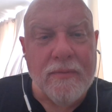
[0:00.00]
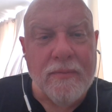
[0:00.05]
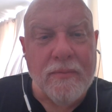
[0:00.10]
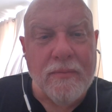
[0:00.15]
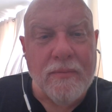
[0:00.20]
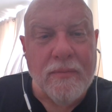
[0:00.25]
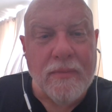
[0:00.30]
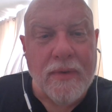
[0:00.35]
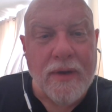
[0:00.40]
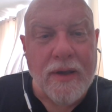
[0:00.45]

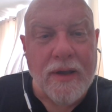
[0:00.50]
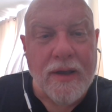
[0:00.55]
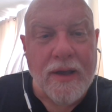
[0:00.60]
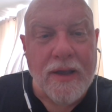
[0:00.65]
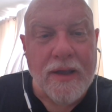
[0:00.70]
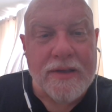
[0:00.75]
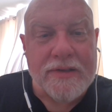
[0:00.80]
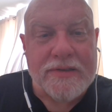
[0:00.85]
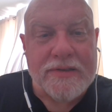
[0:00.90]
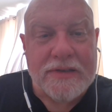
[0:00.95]

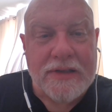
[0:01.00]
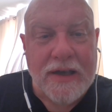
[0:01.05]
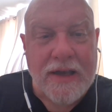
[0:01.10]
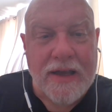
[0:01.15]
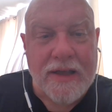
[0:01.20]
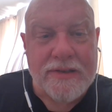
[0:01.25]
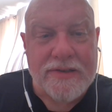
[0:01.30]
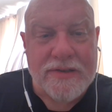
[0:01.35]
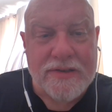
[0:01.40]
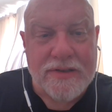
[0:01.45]
my
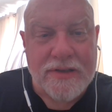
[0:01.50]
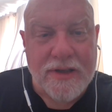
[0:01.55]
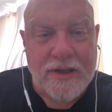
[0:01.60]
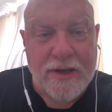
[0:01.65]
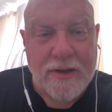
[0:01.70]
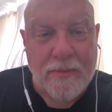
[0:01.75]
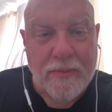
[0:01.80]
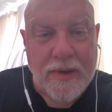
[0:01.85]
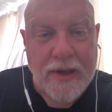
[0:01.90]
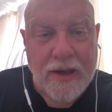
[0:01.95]
stats
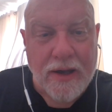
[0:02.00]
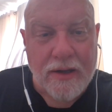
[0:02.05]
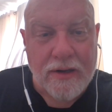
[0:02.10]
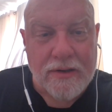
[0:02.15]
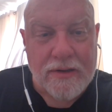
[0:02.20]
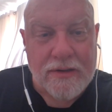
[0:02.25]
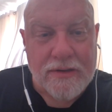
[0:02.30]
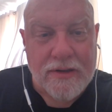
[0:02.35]
that about